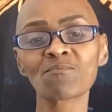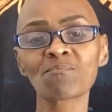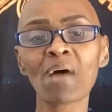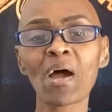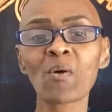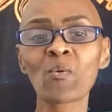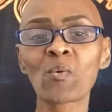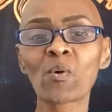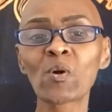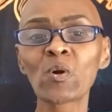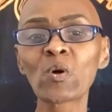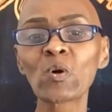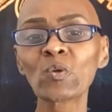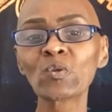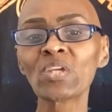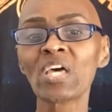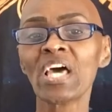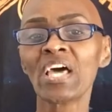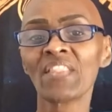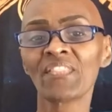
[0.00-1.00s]
of My
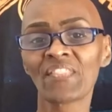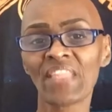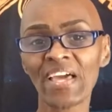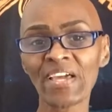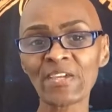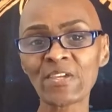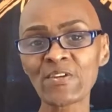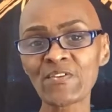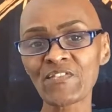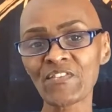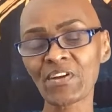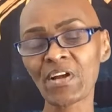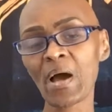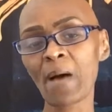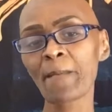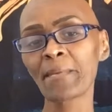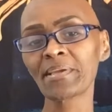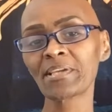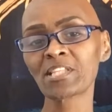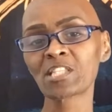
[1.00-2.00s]
World. Thank you for
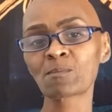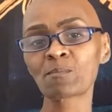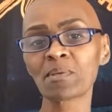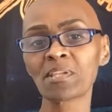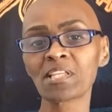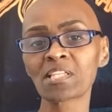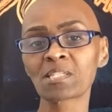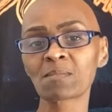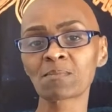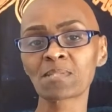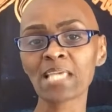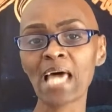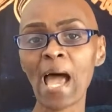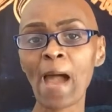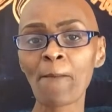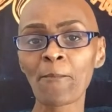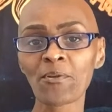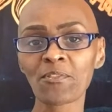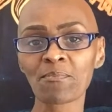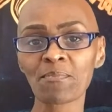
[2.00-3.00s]
coming and spending some
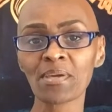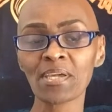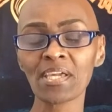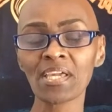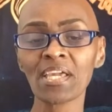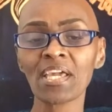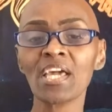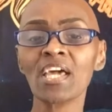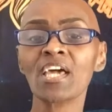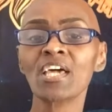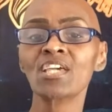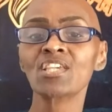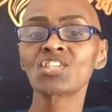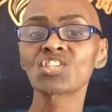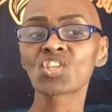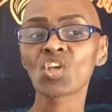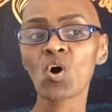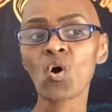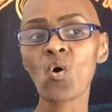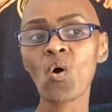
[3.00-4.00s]
time with me.
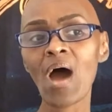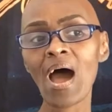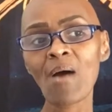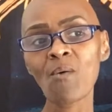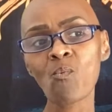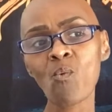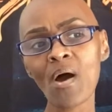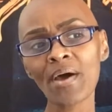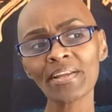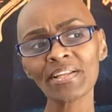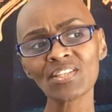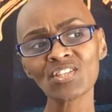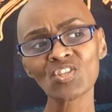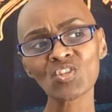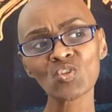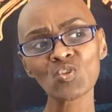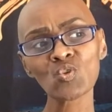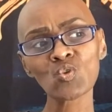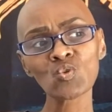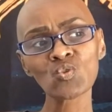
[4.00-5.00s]
So I wanted
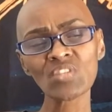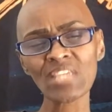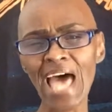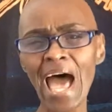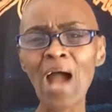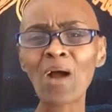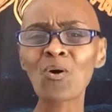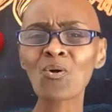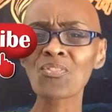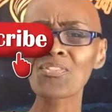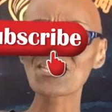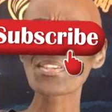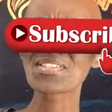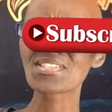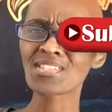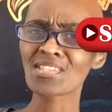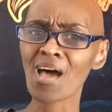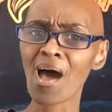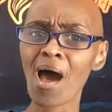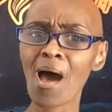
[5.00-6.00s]
to tackle
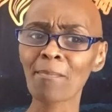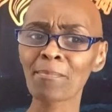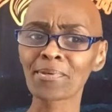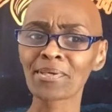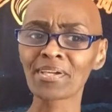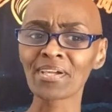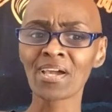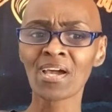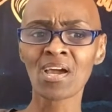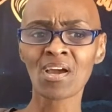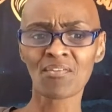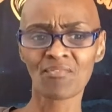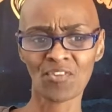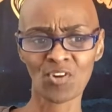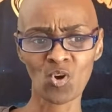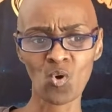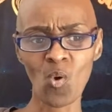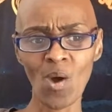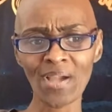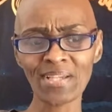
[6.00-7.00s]
this topic
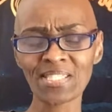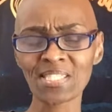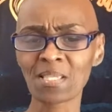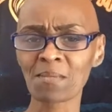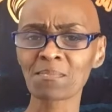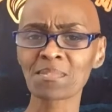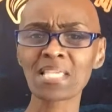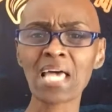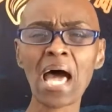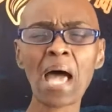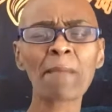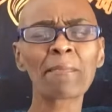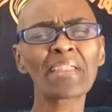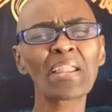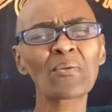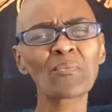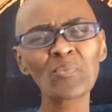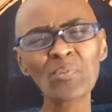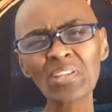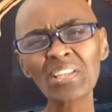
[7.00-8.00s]
for quite some time, but
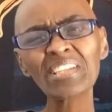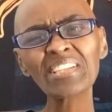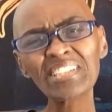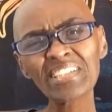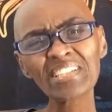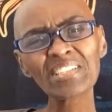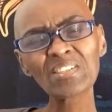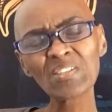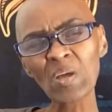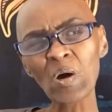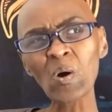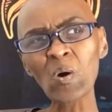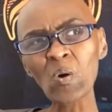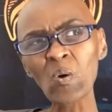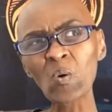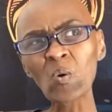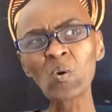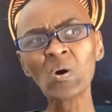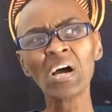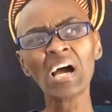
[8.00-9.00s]
I really didn't
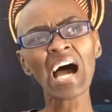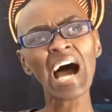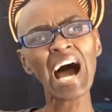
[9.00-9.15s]
know.